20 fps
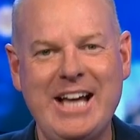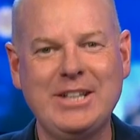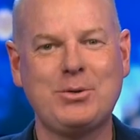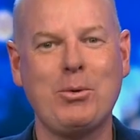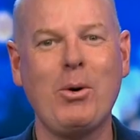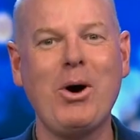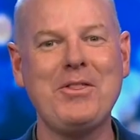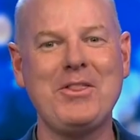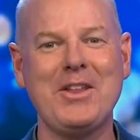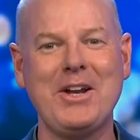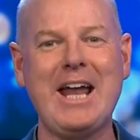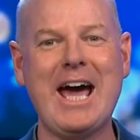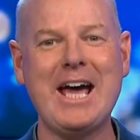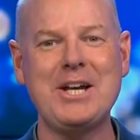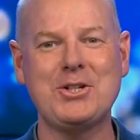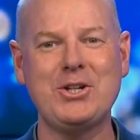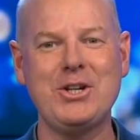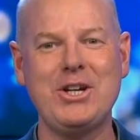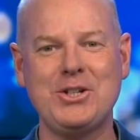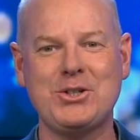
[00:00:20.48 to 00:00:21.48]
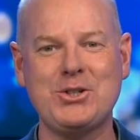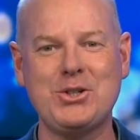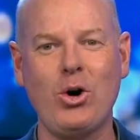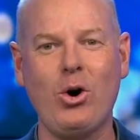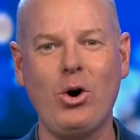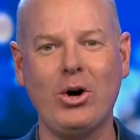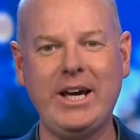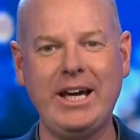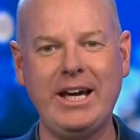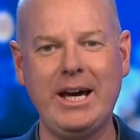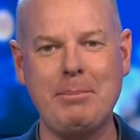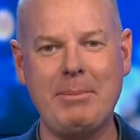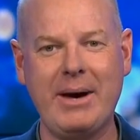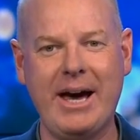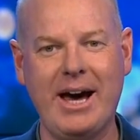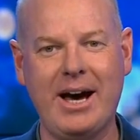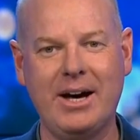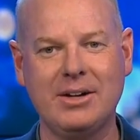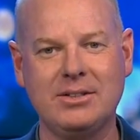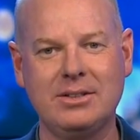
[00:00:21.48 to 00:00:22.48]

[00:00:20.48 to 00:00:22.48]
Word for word: It's what the nation is talking about.